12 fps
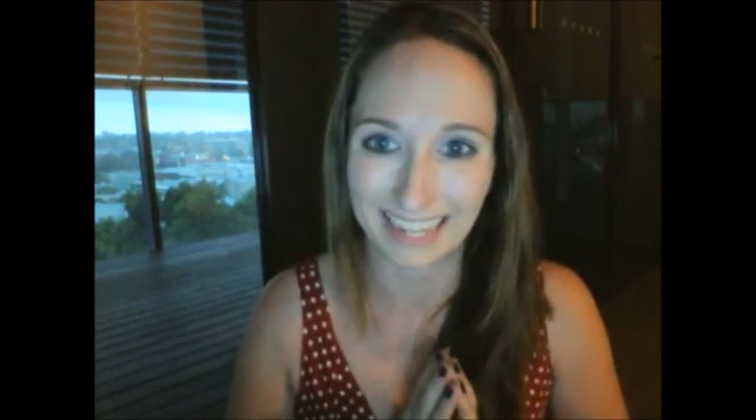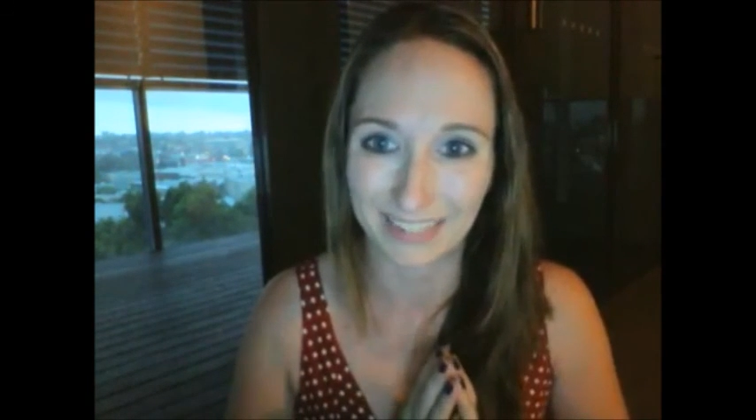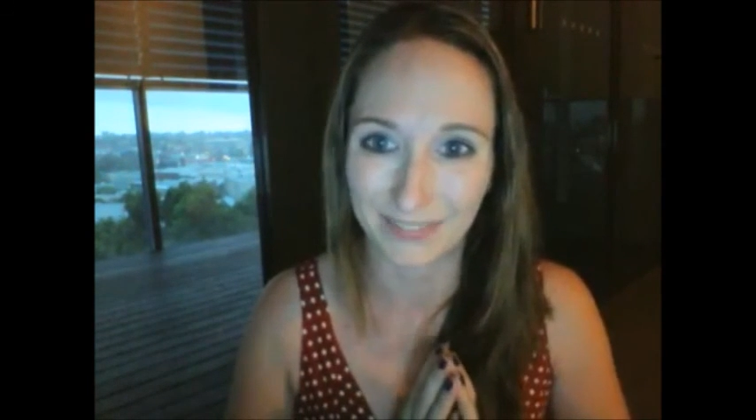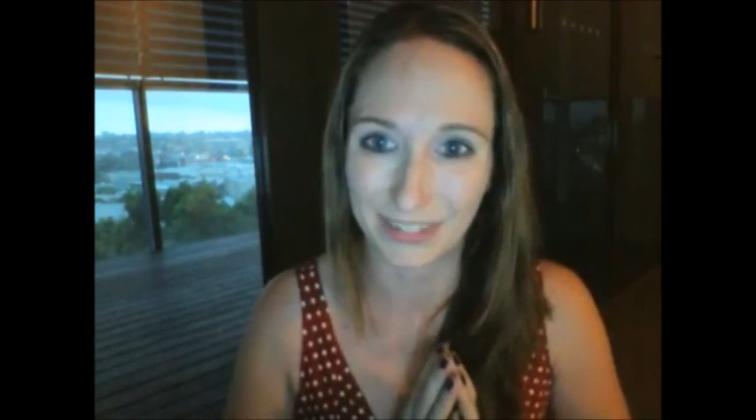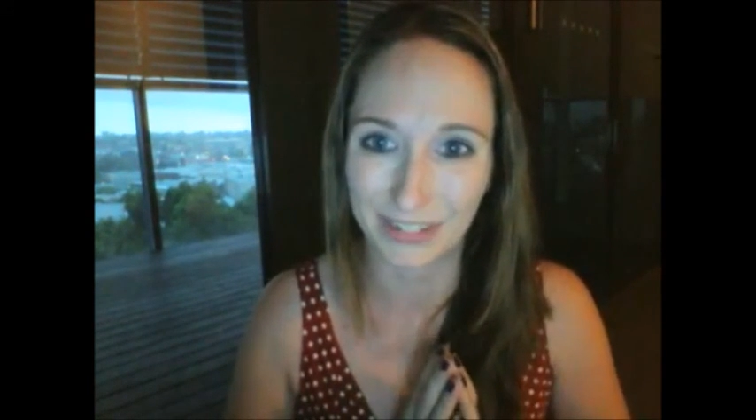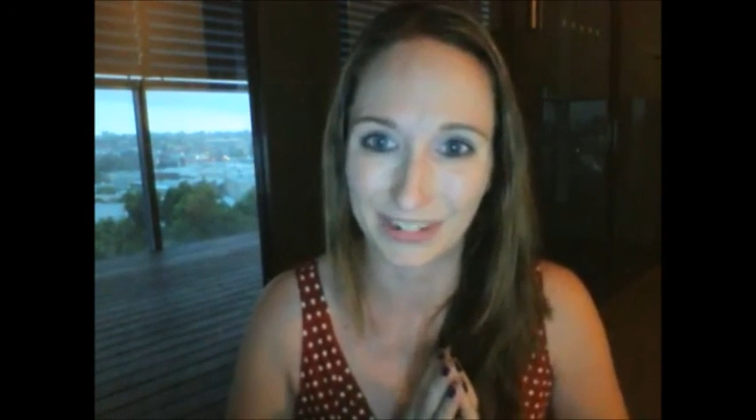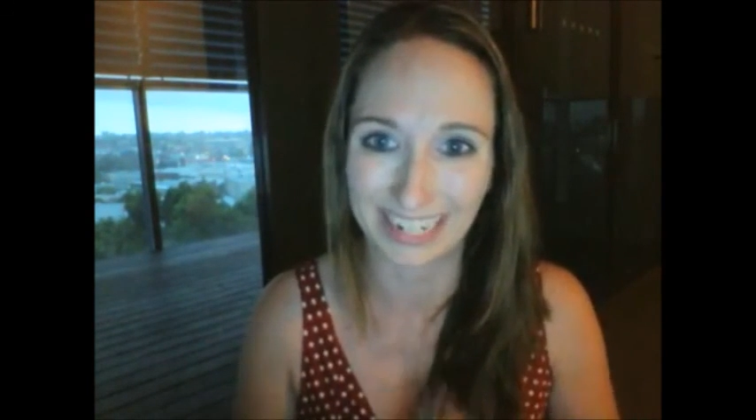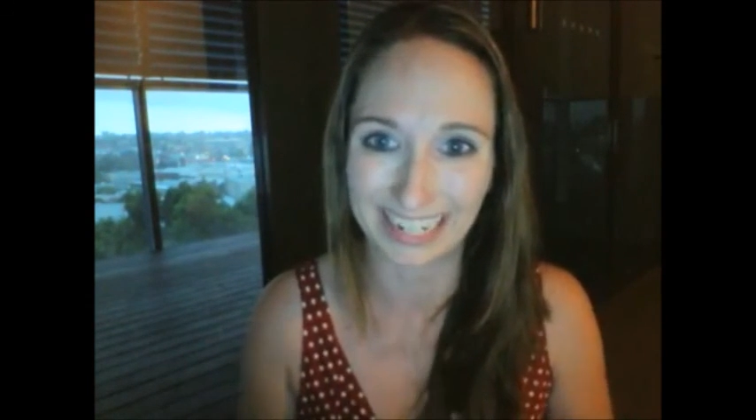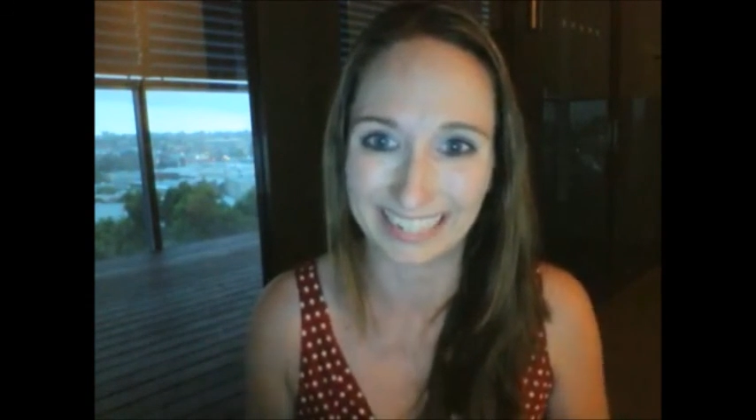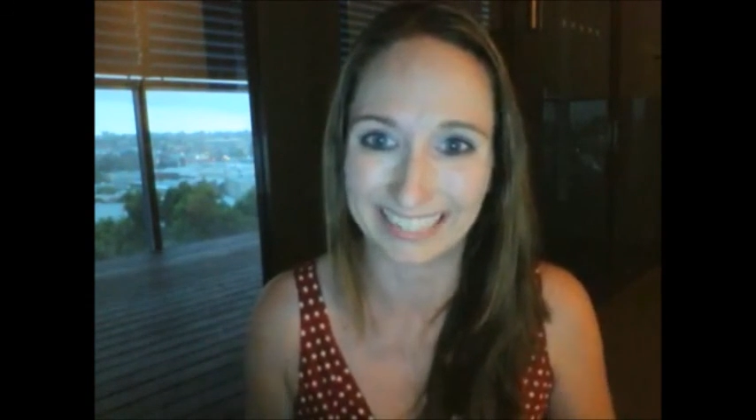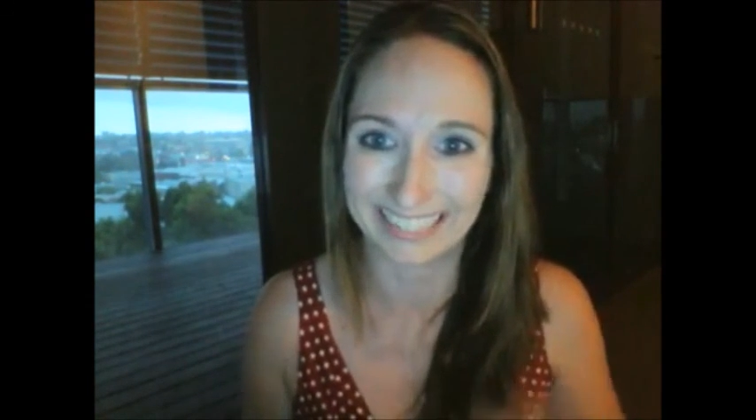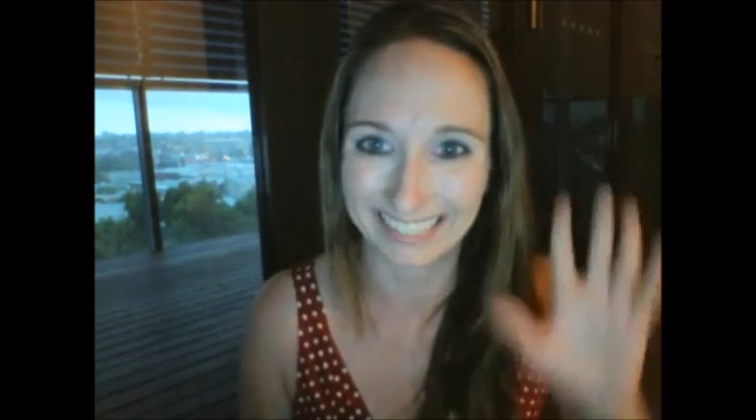Thanks for
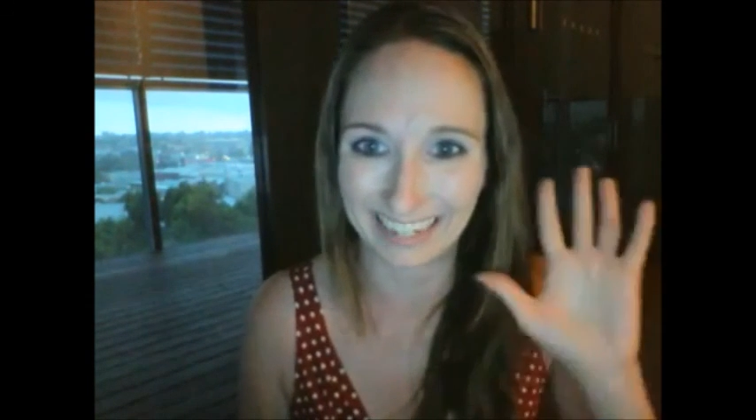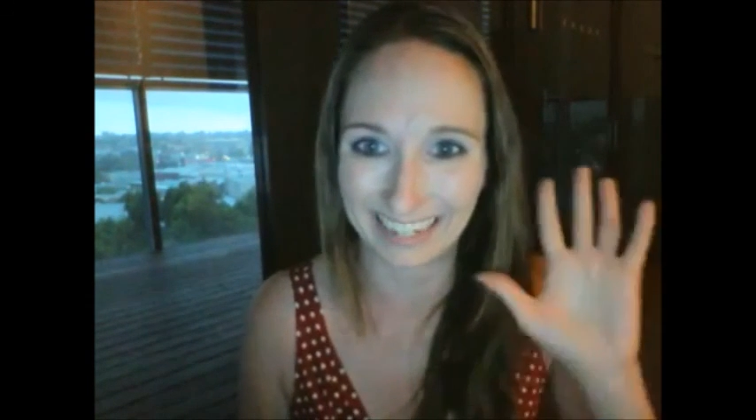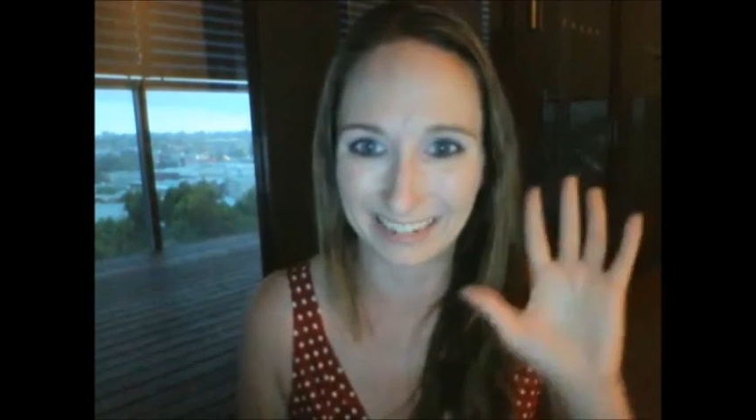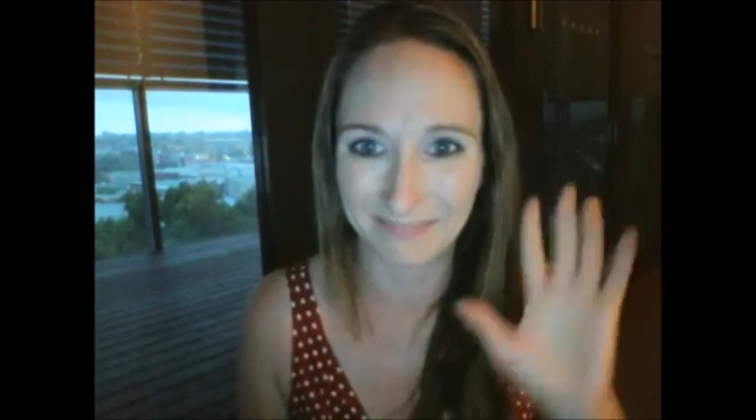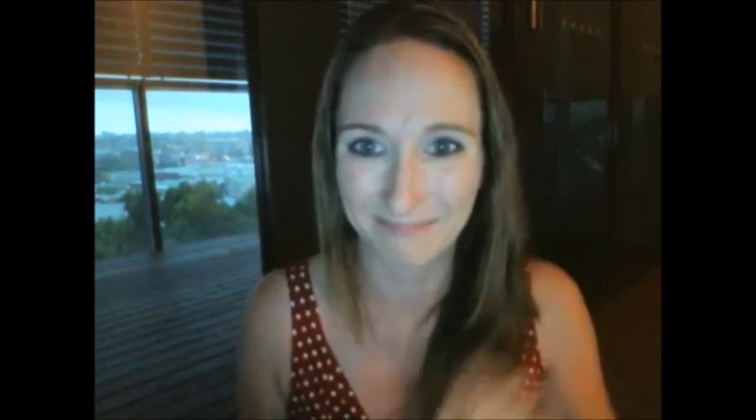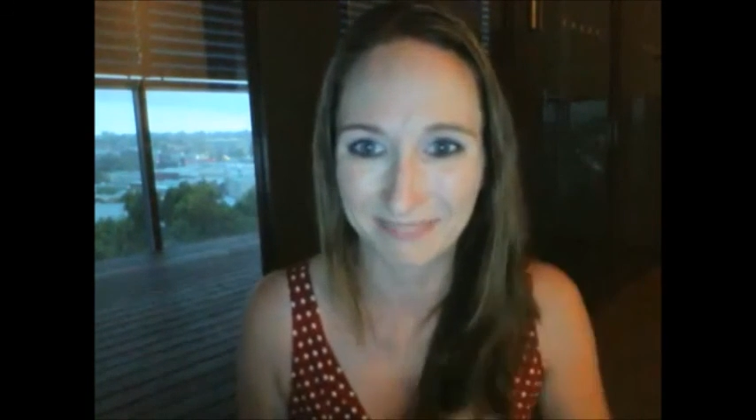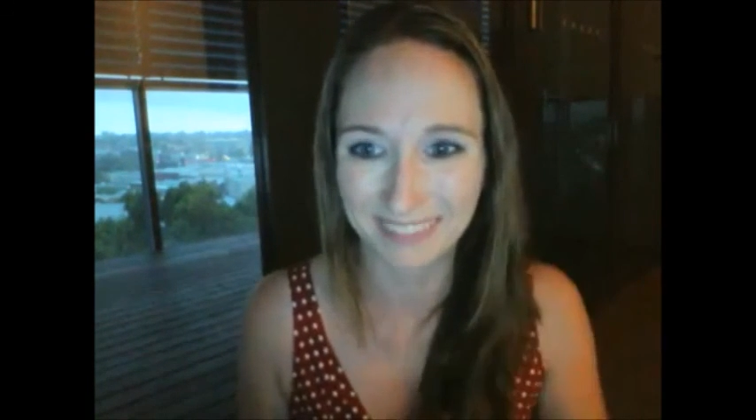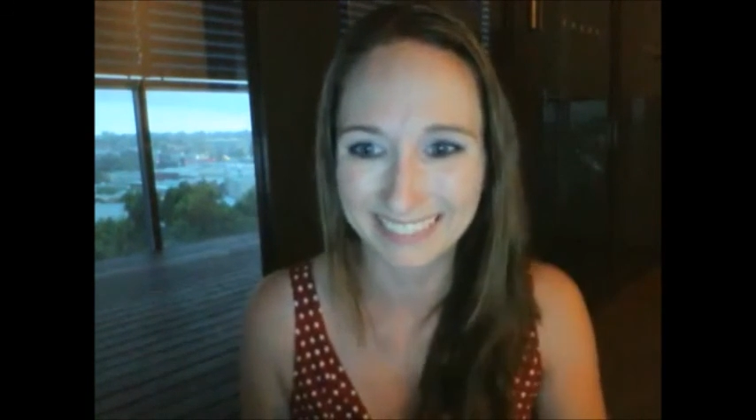tuning in. See you.